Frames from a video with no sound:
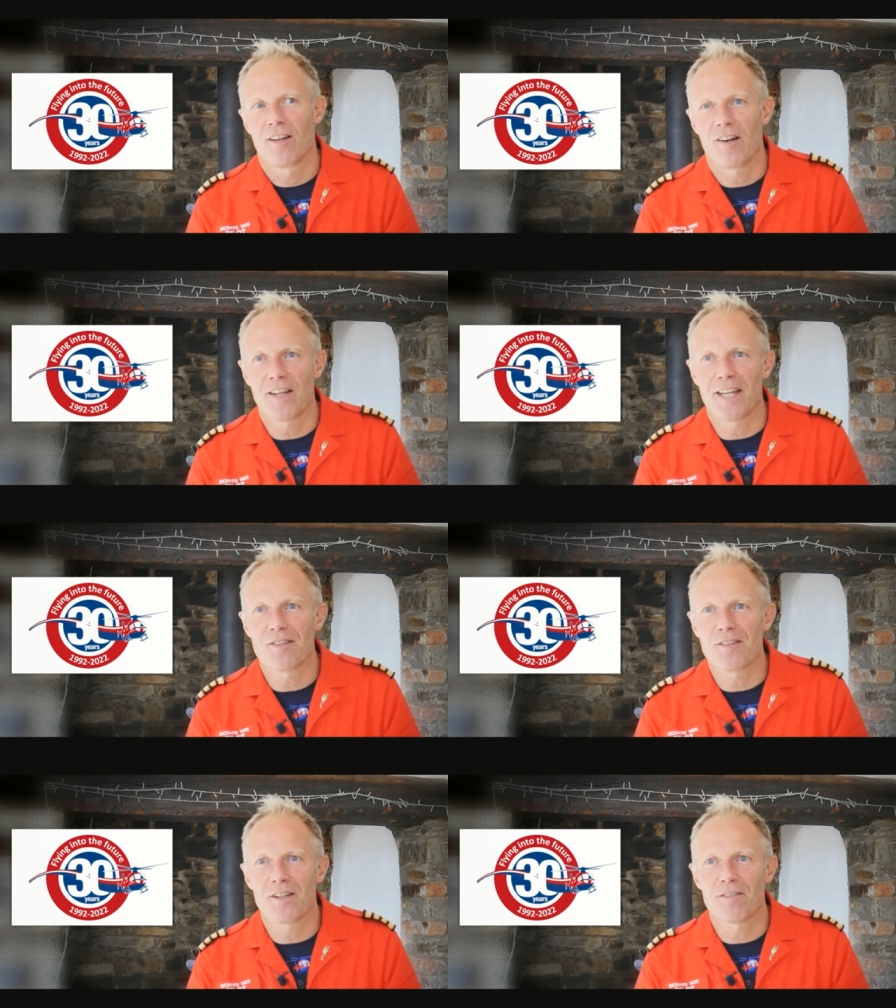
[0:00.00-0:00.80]

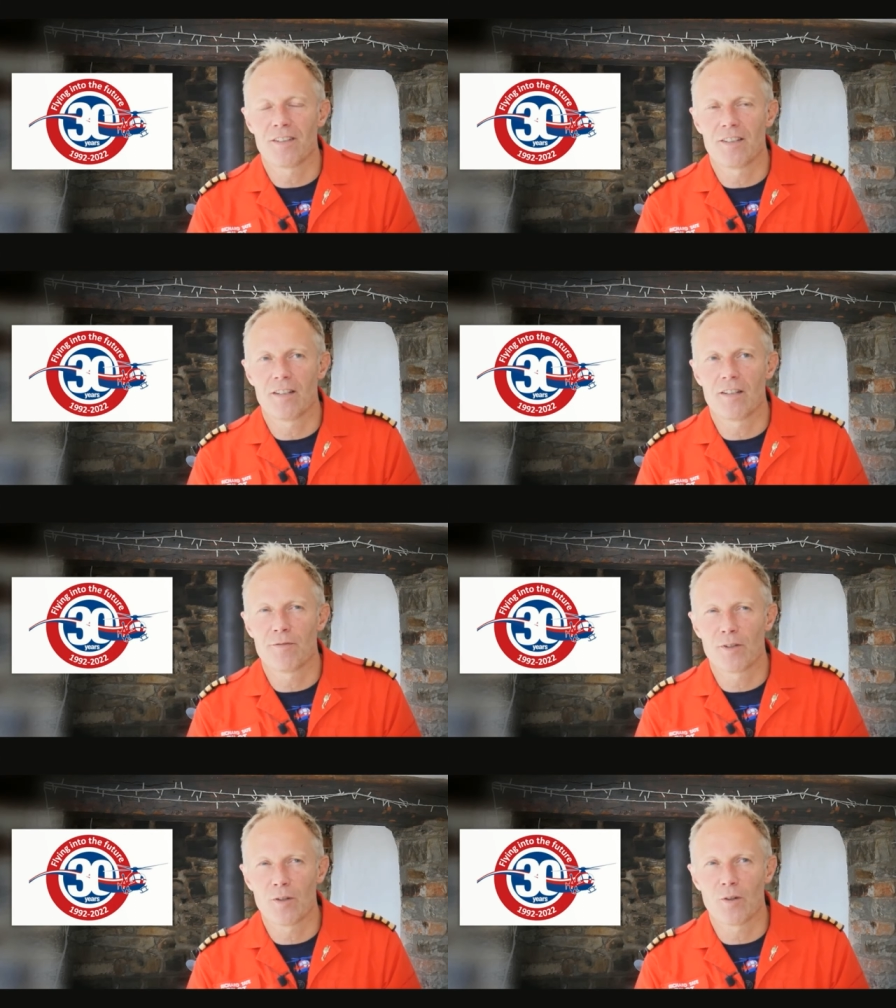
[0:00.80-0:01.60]
high-end stuff and
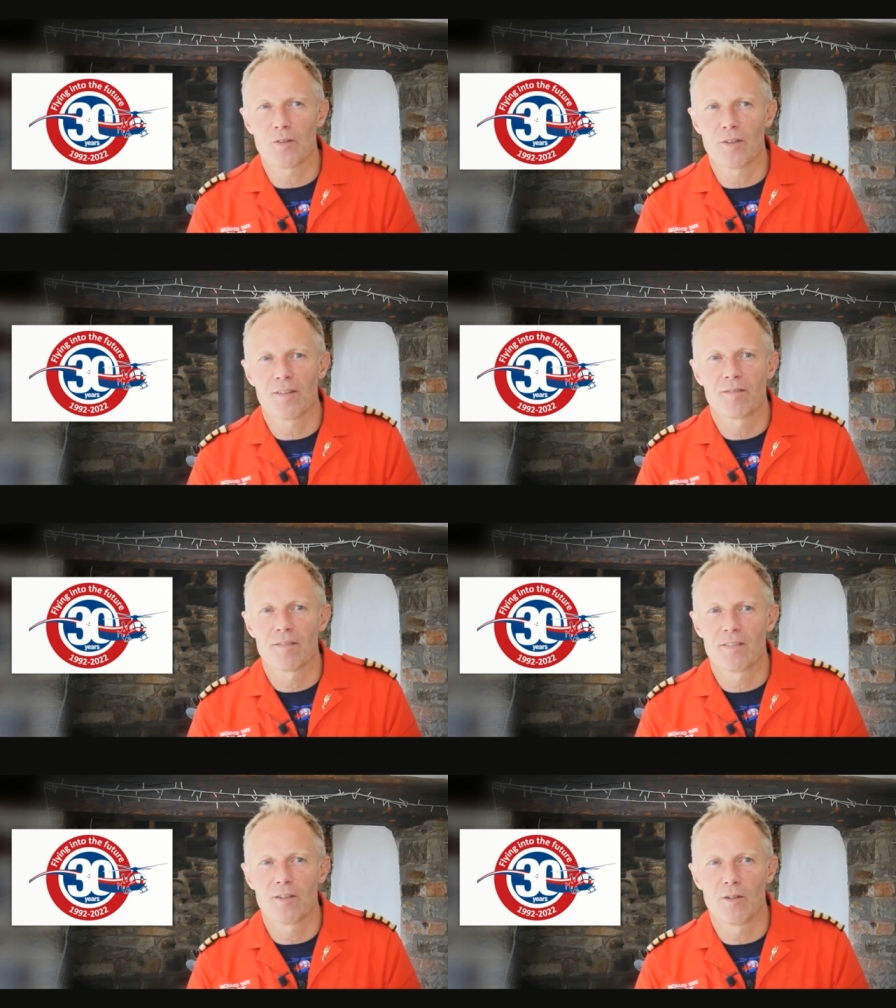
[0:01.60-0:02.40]
you've got to,
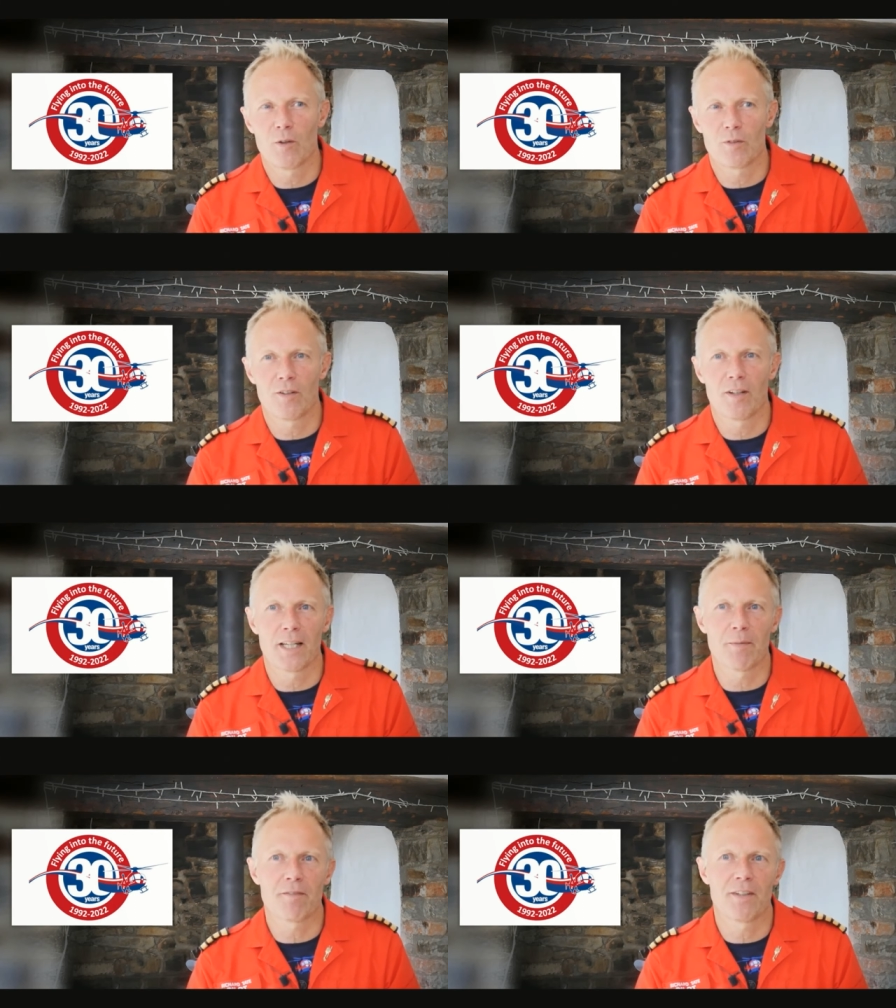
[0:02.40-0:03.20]
there's lots of
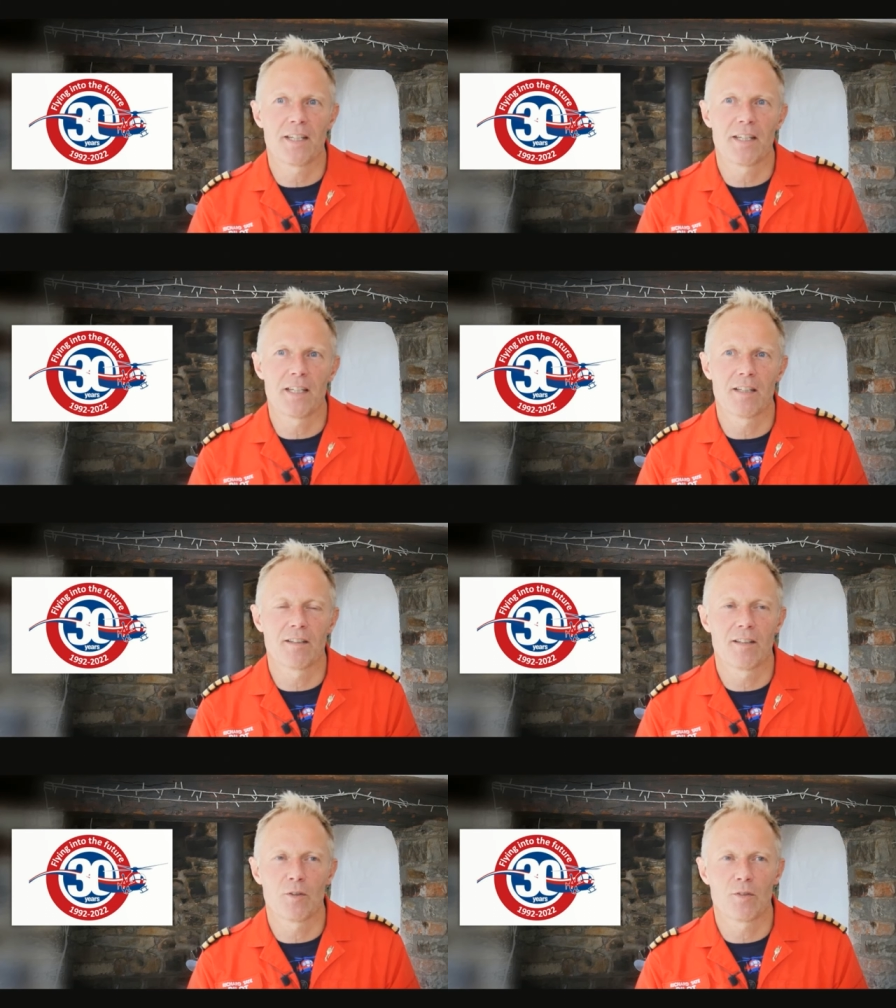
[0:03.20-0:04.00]
dynamic thinking and
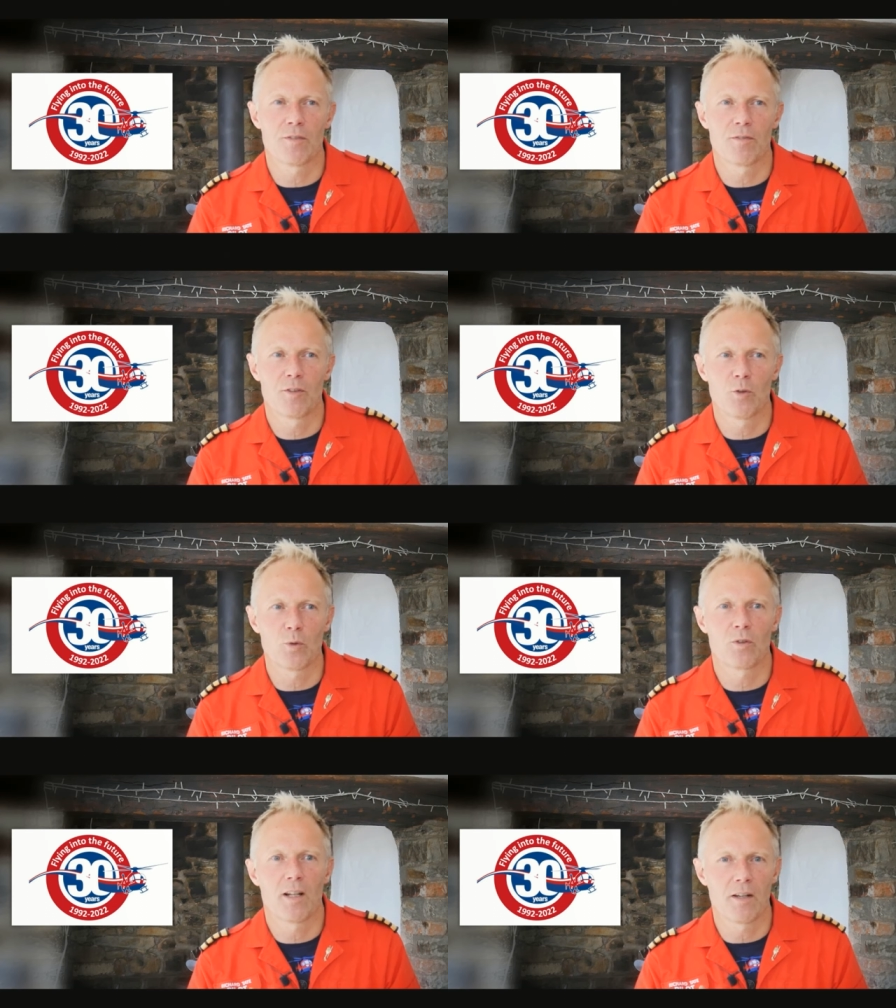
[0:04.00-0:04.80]
lots of
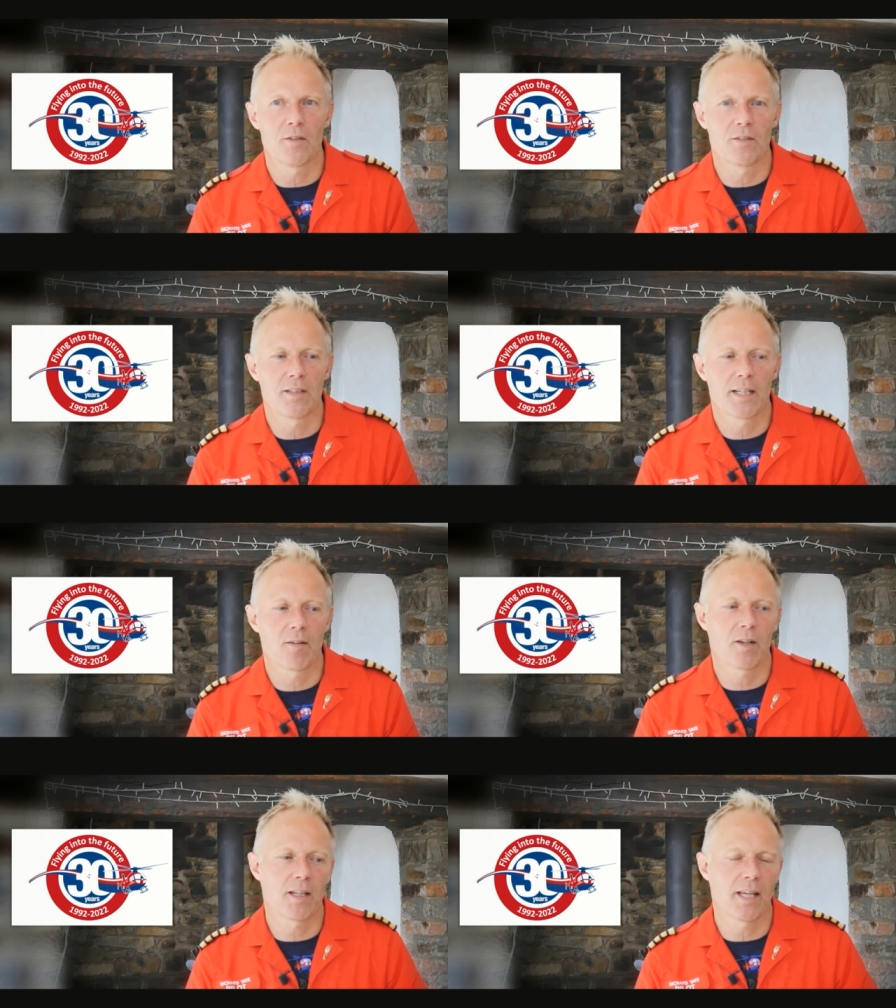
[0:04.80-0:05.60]
doors closed and
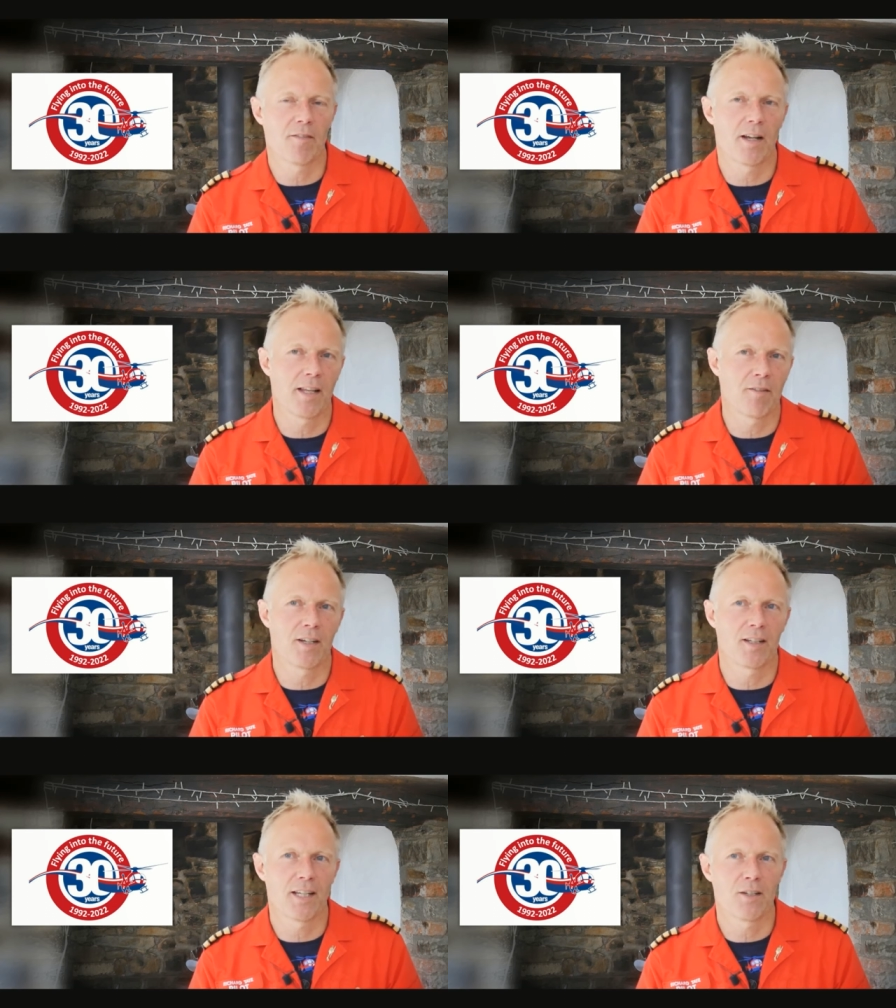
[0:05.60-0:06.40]
how can I get around that
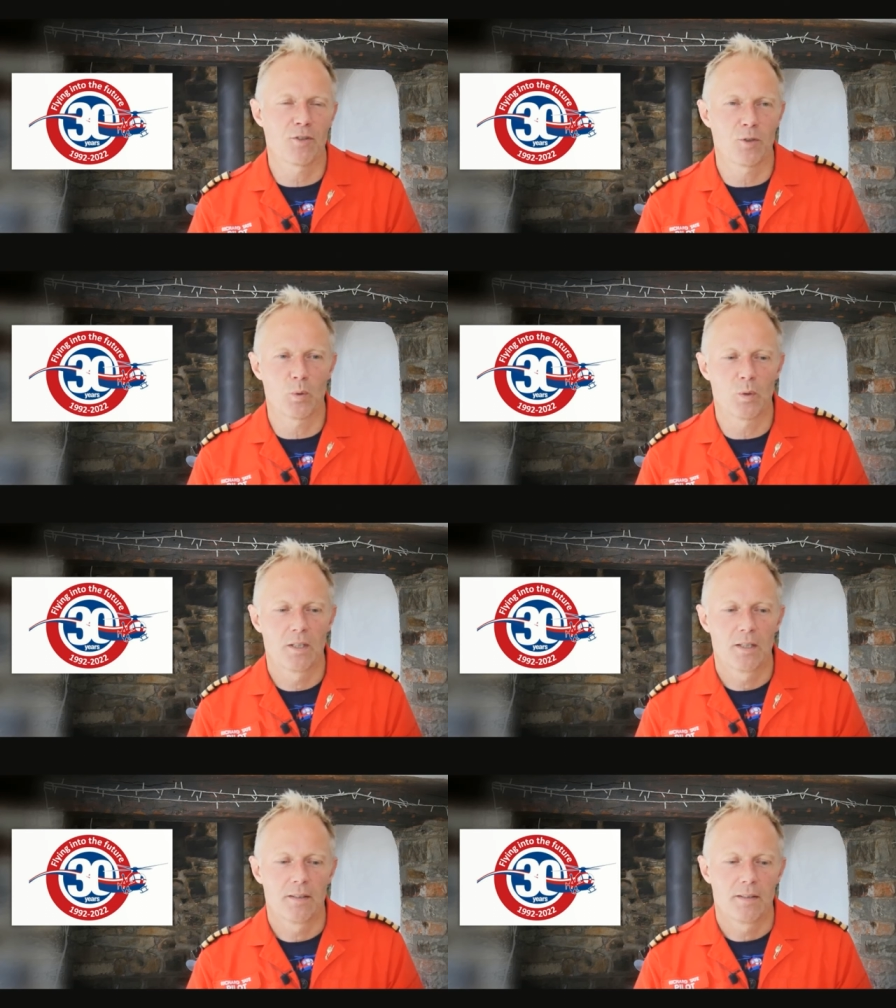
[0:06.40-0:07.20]
regulation or
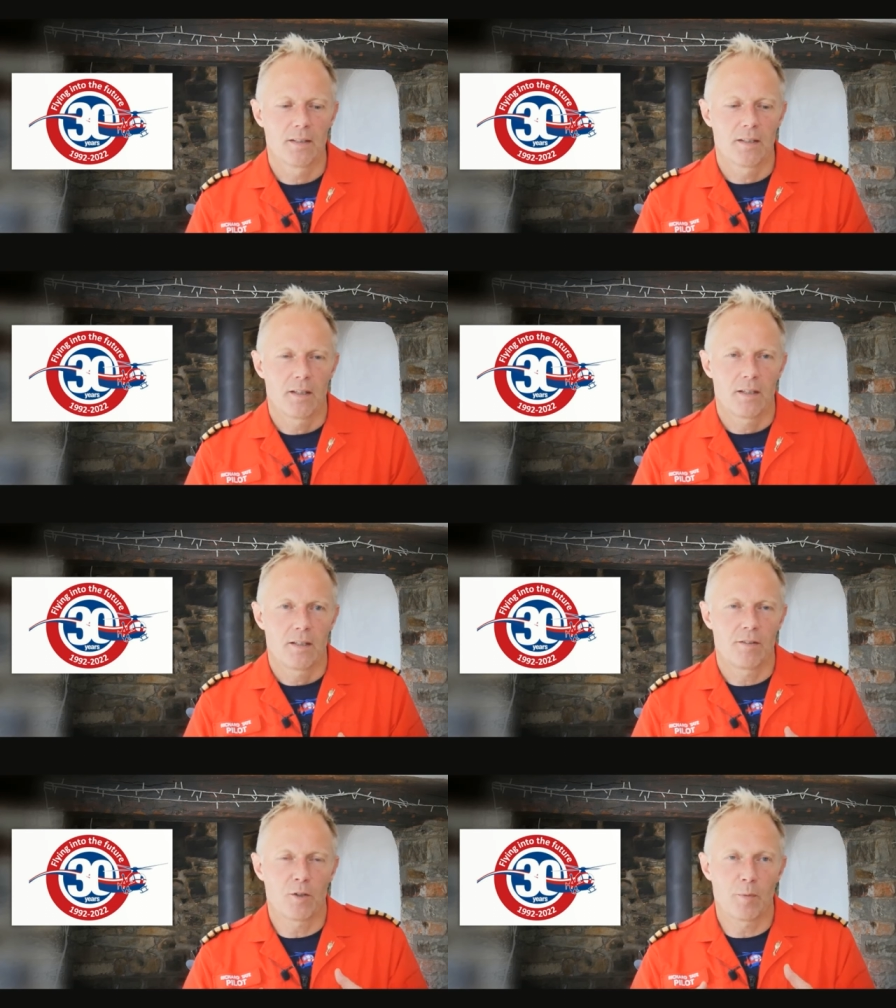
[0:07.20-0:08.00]

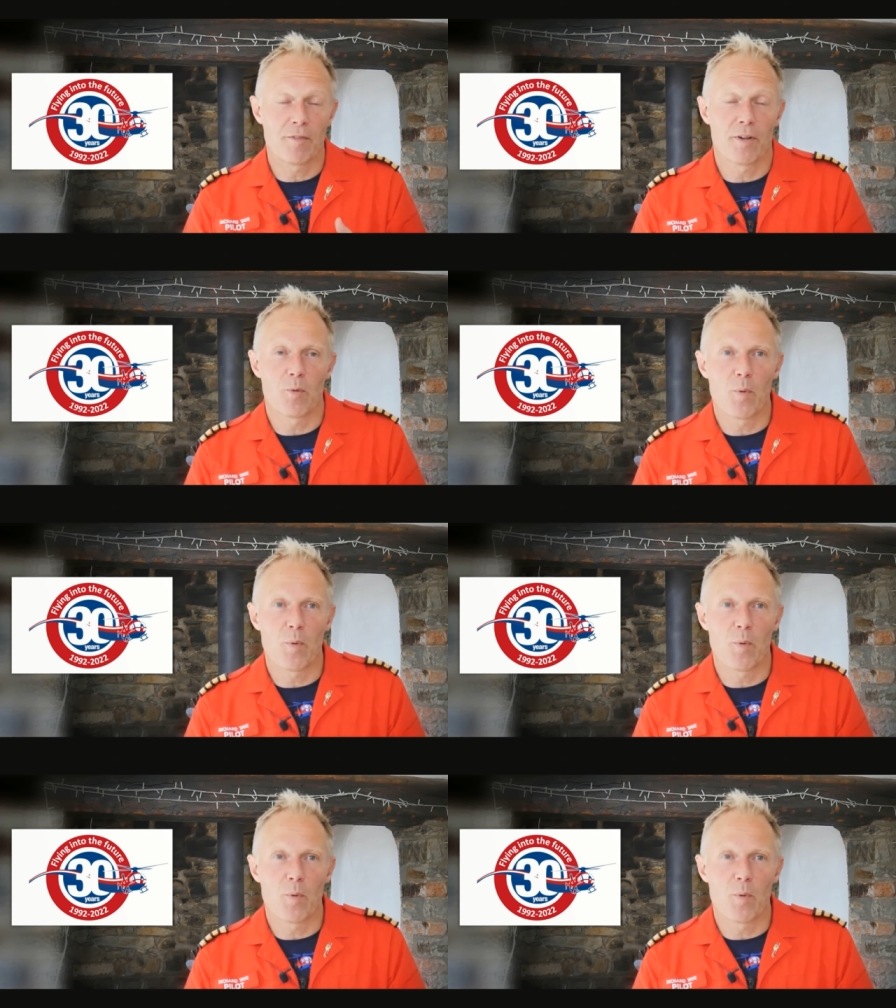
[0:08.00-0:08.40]
you've got to be very